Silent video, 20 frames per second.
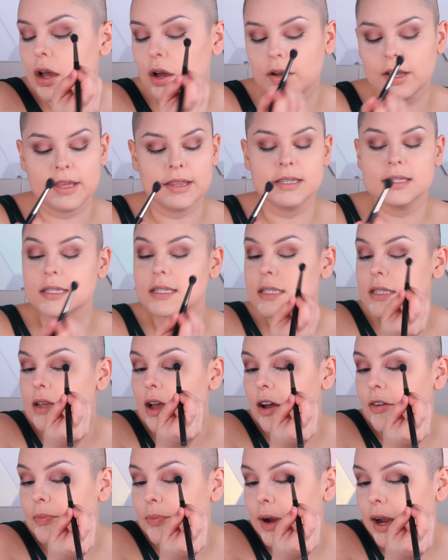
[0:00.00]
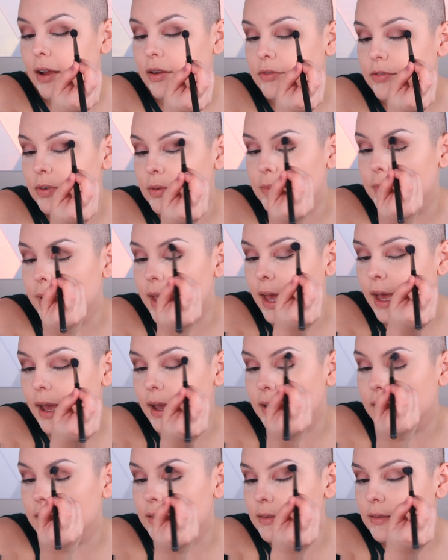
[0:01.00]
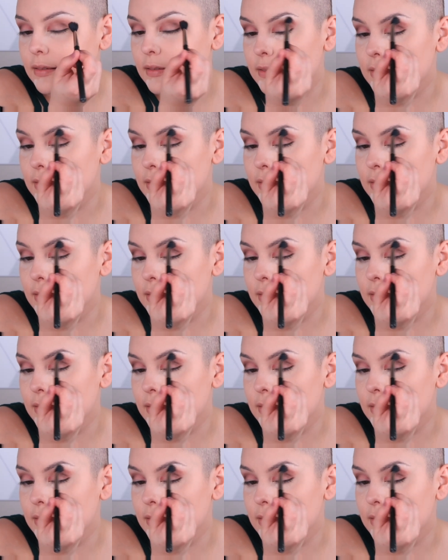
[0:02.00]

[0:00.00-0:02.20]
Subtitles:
Okay, this is soft brown from MAC.